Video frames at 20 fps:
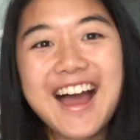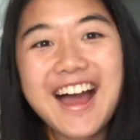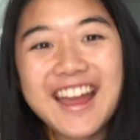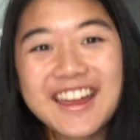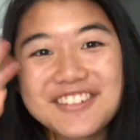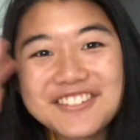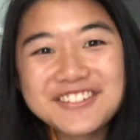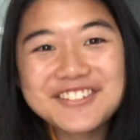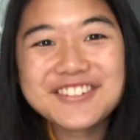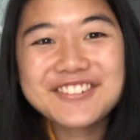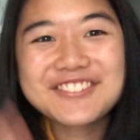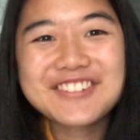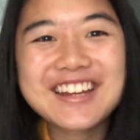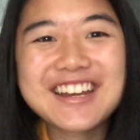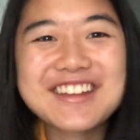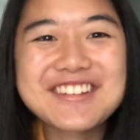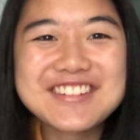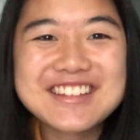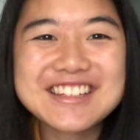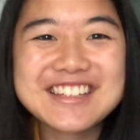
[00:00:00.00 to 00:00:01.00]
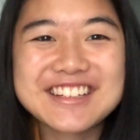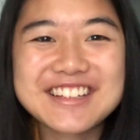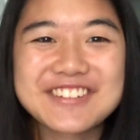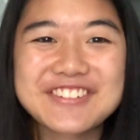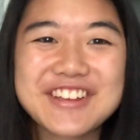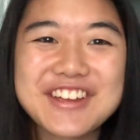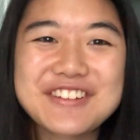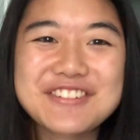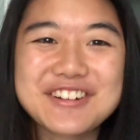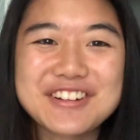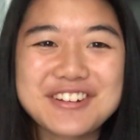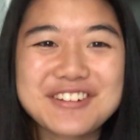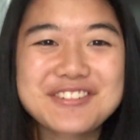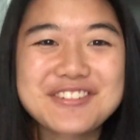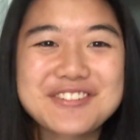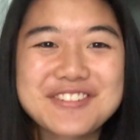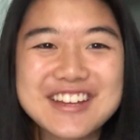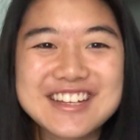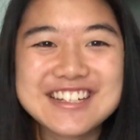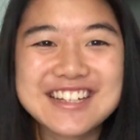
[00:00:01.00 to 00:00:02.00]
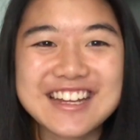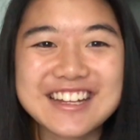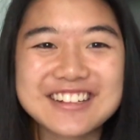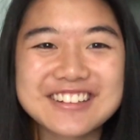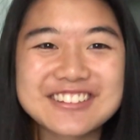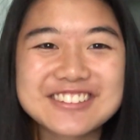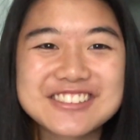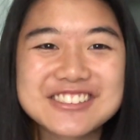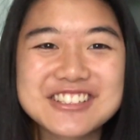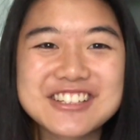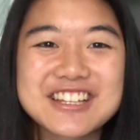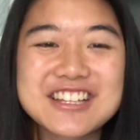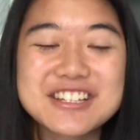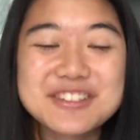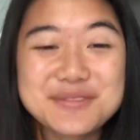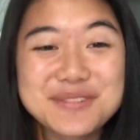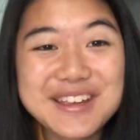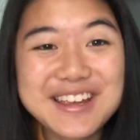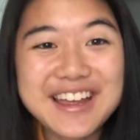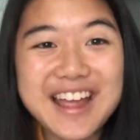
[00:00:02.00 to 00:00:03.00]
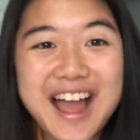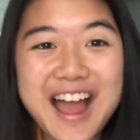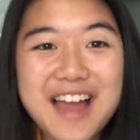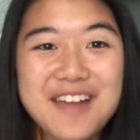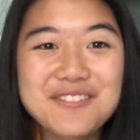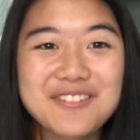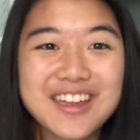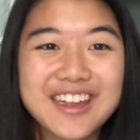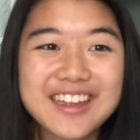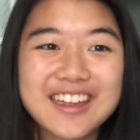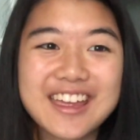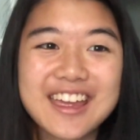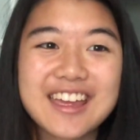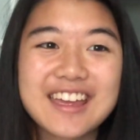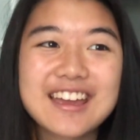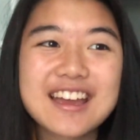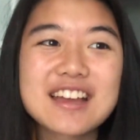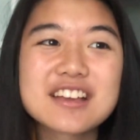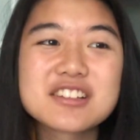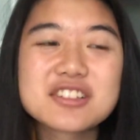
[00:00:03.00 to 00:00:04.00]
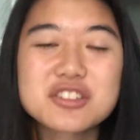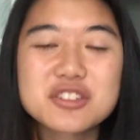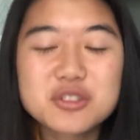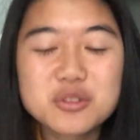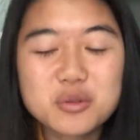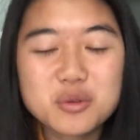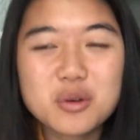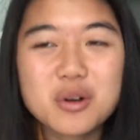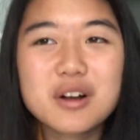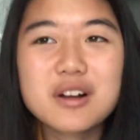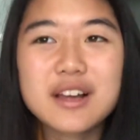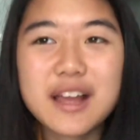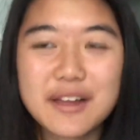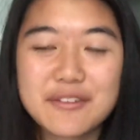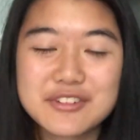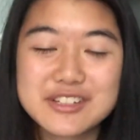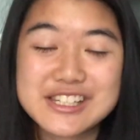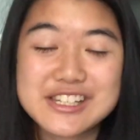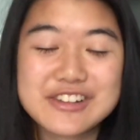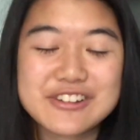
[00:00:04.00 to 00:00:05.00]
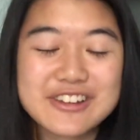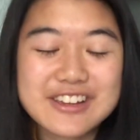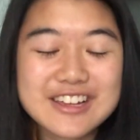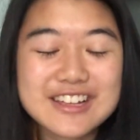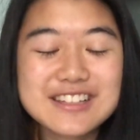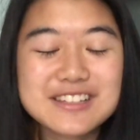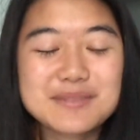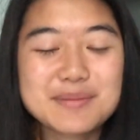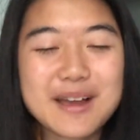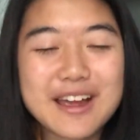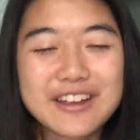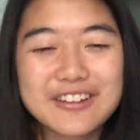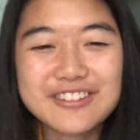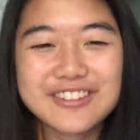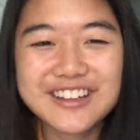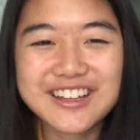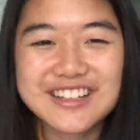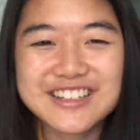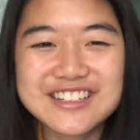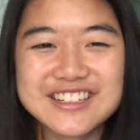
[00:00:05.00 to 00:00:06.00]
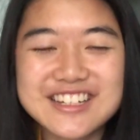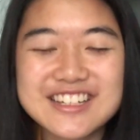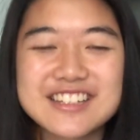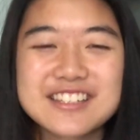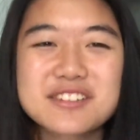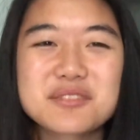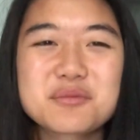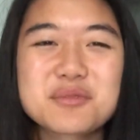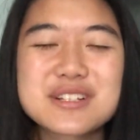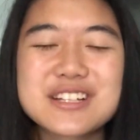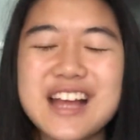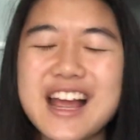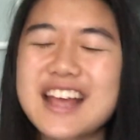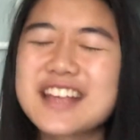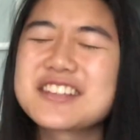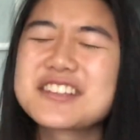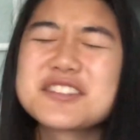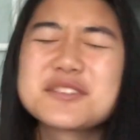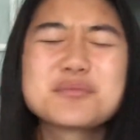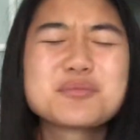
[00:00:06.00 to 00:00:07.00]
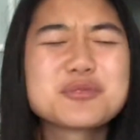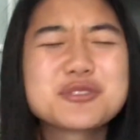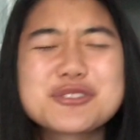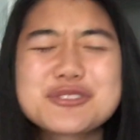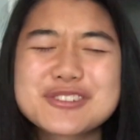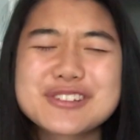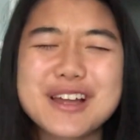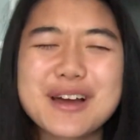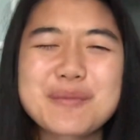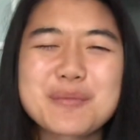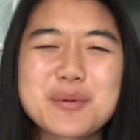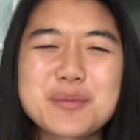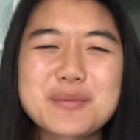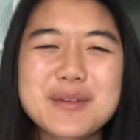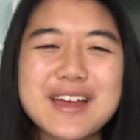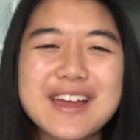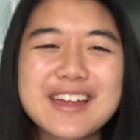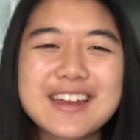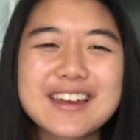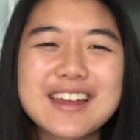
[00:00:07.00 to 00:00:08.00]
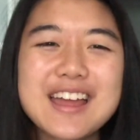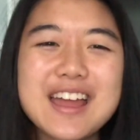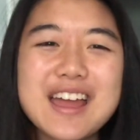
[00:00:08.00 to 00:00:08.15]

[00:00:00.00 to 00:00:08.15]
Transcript: Hi everyone, my name is Olivia. Welcome to my channel. So this week I'm making school cafeteria inspired lunches, which I spruced up a bit